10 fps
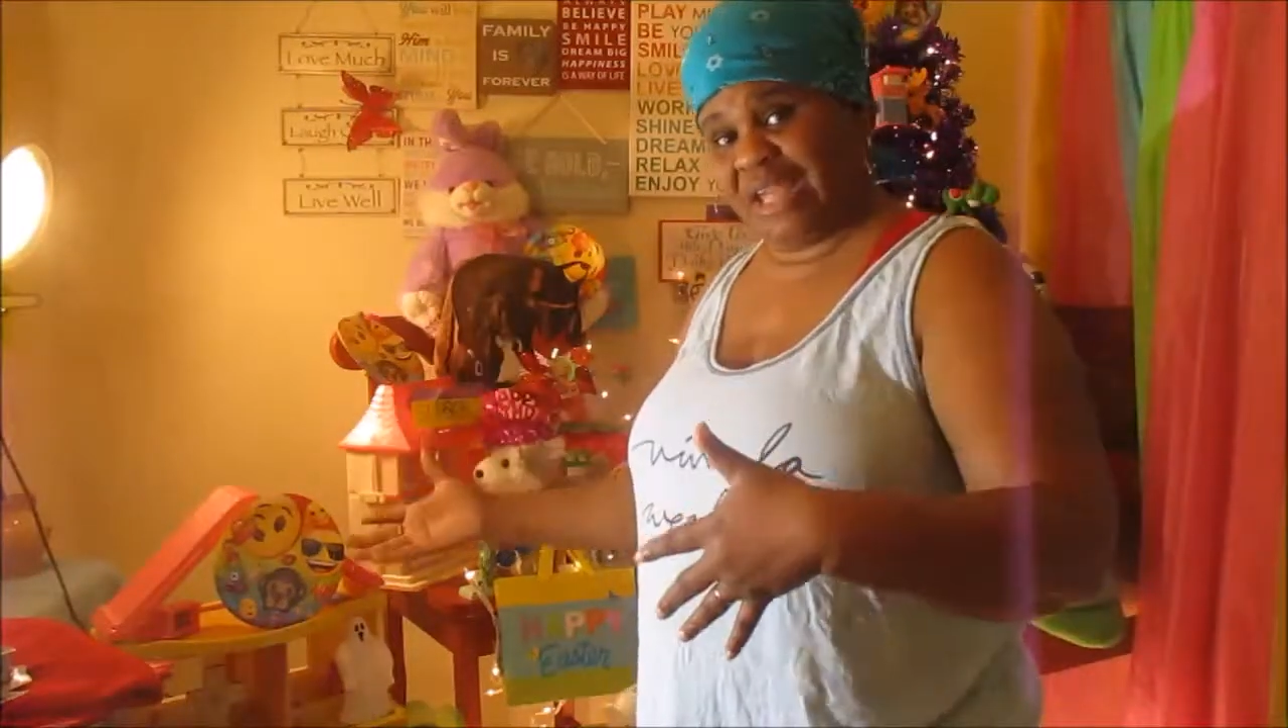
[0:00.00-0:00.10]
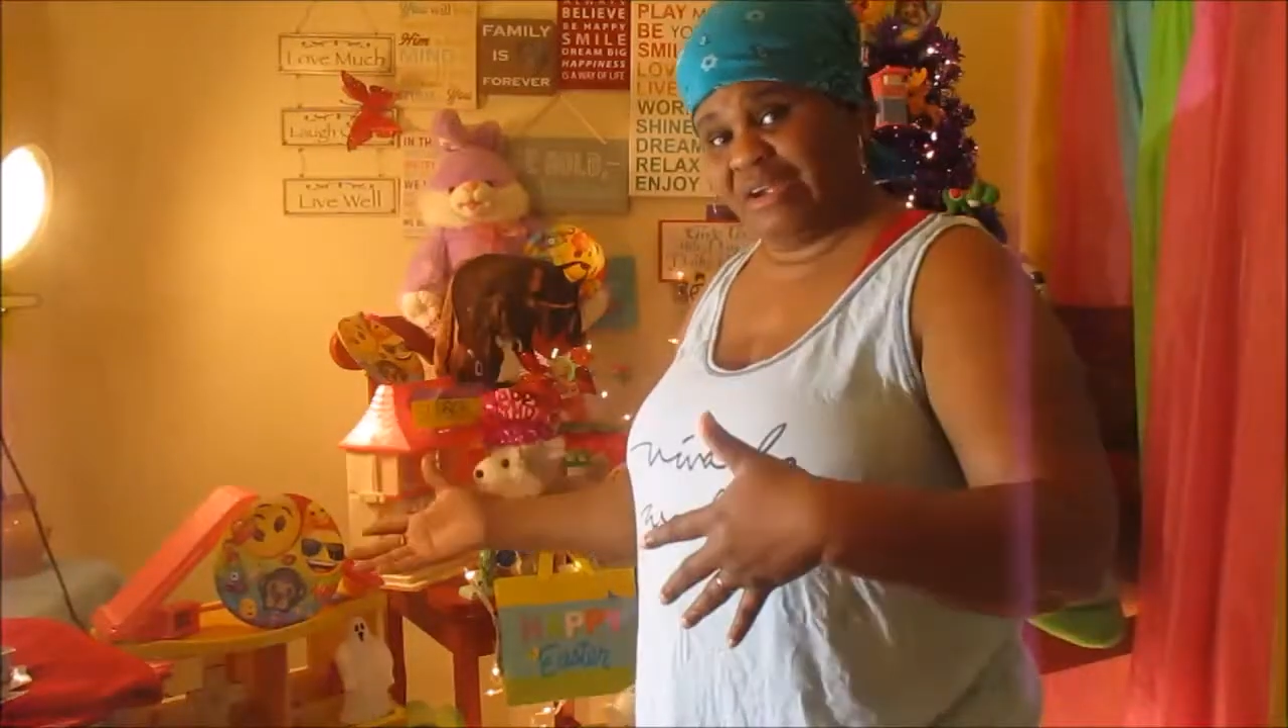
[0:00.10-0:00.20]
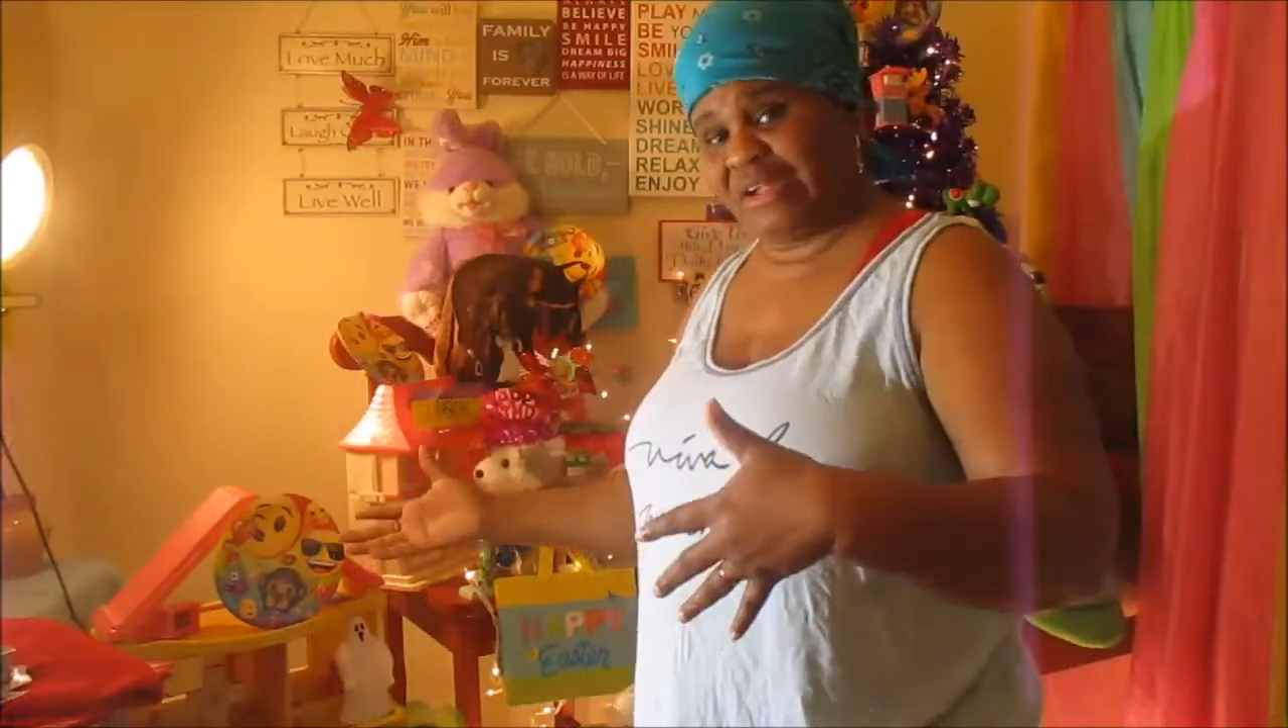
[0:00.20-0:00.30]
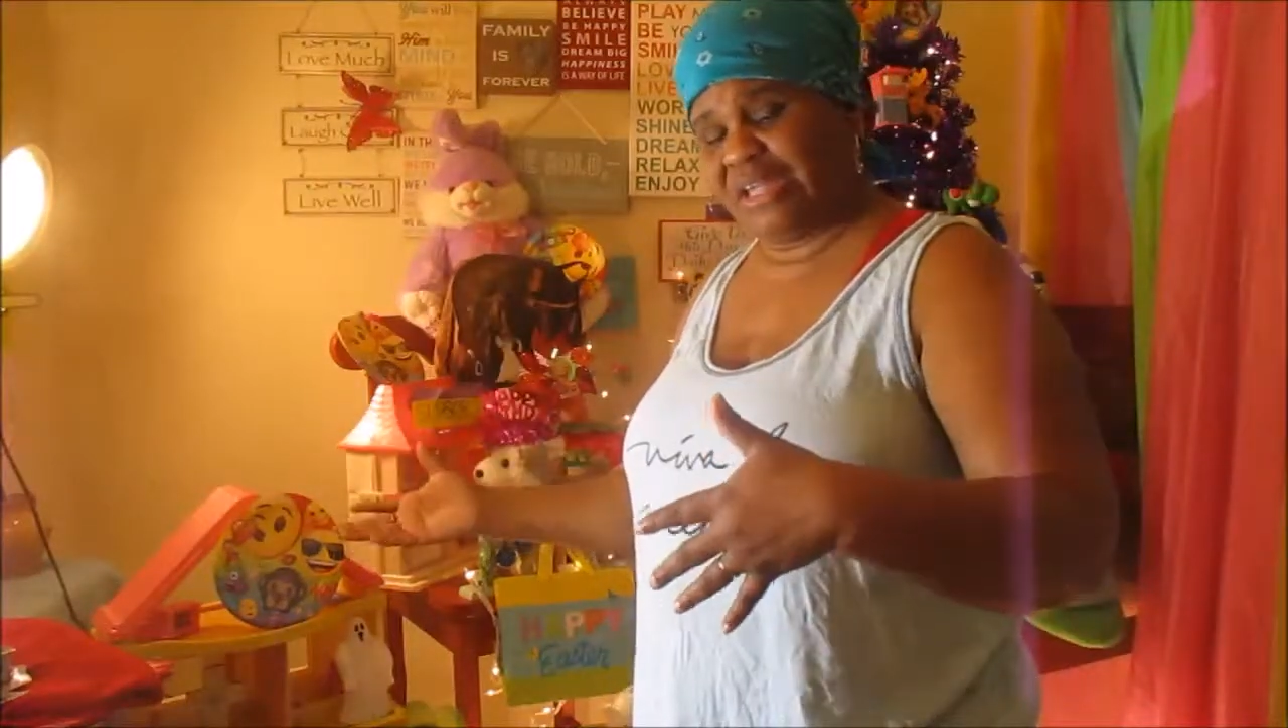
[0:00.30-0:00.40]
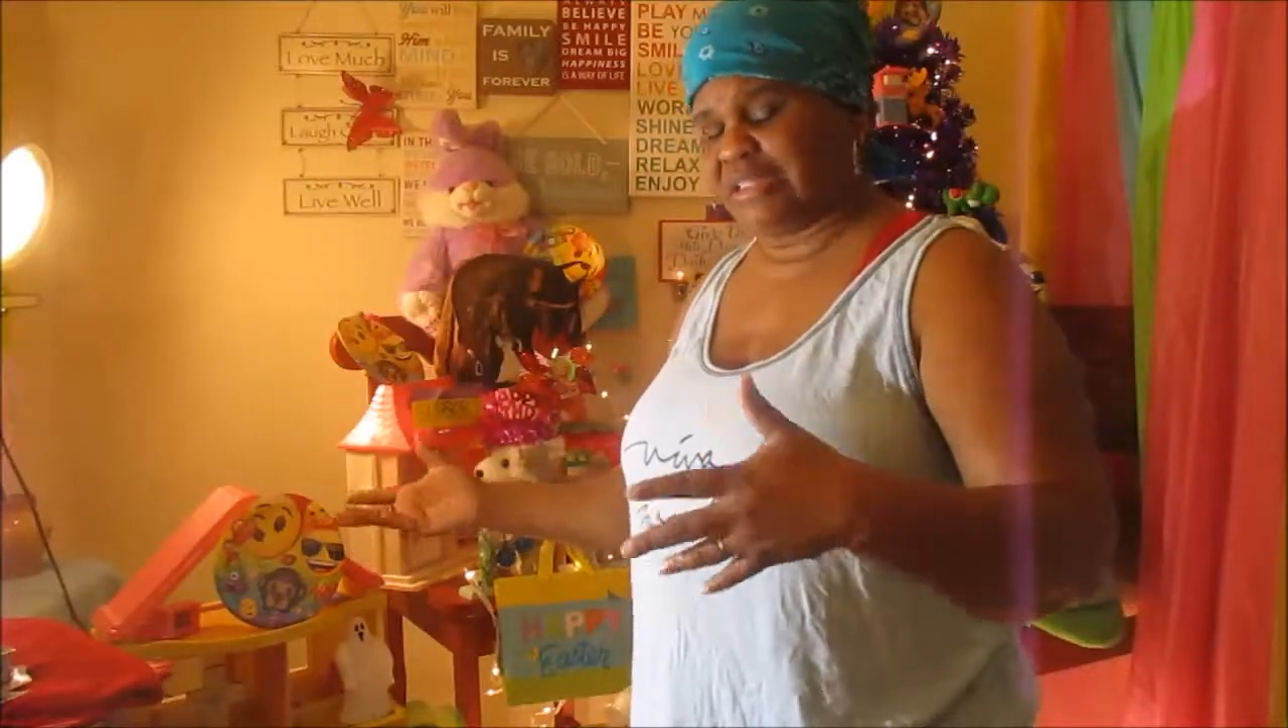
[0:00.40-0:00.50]

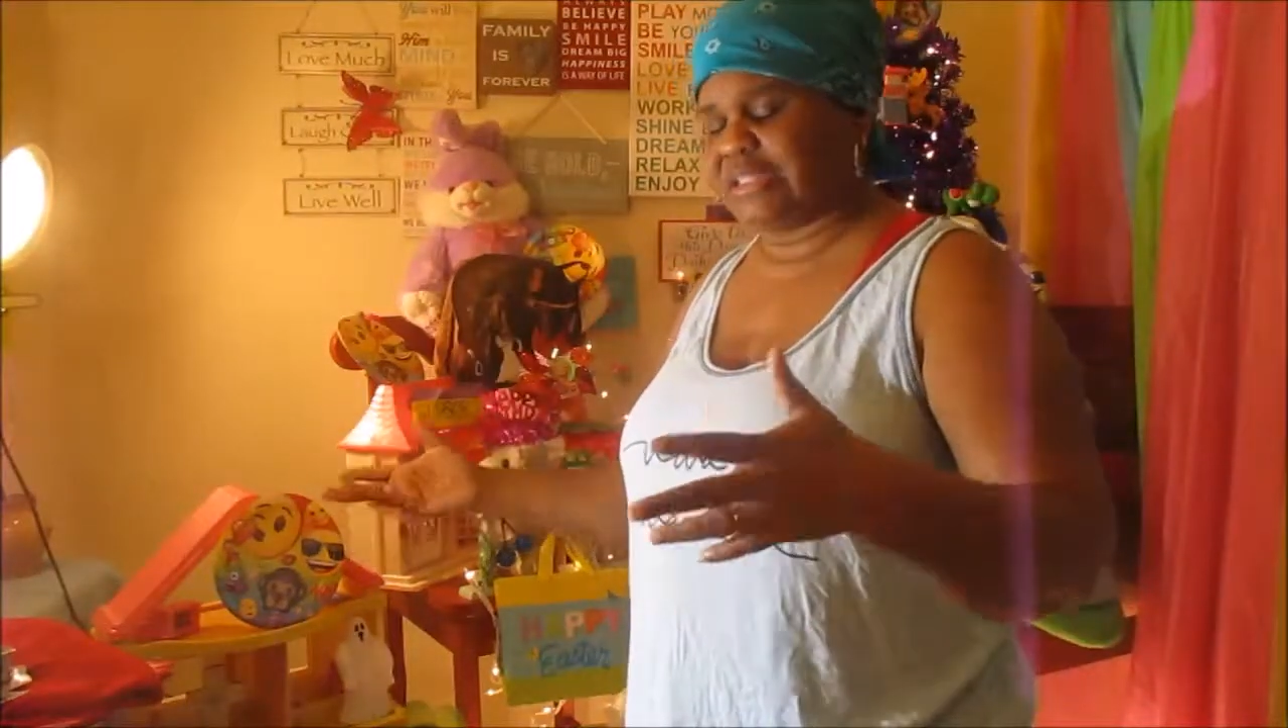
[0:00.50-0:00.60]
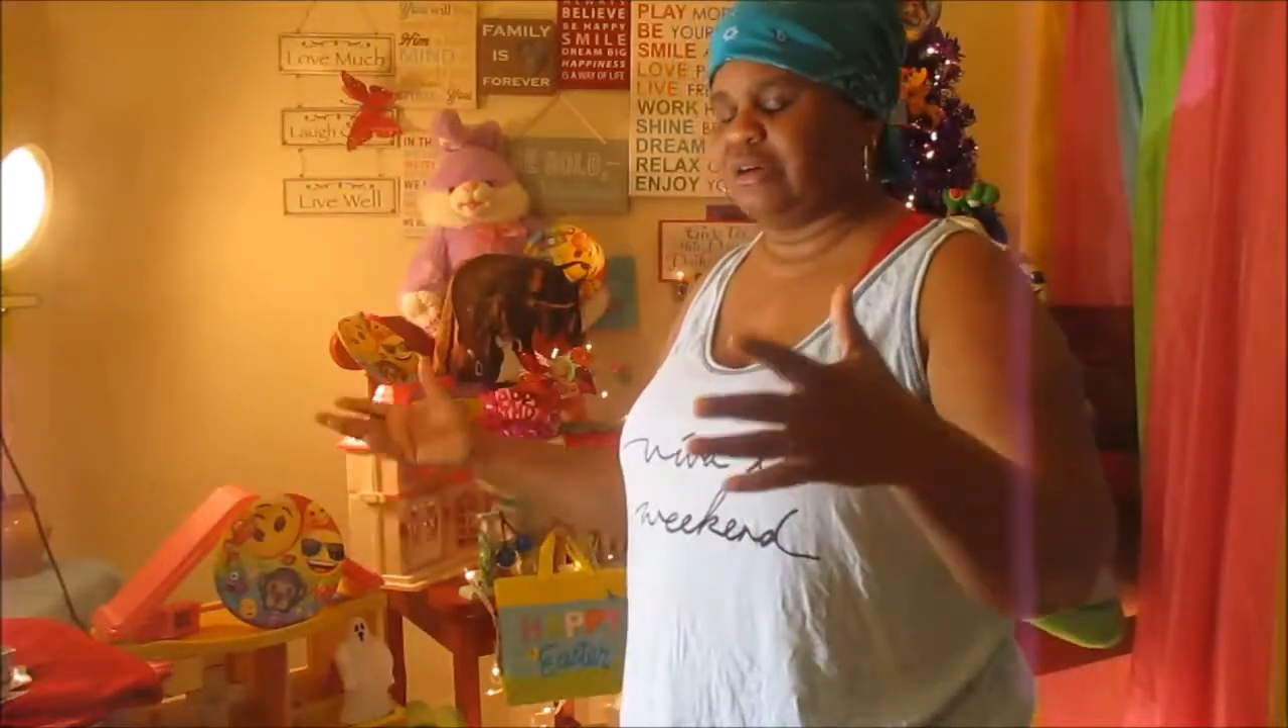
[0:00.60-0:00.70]
areas.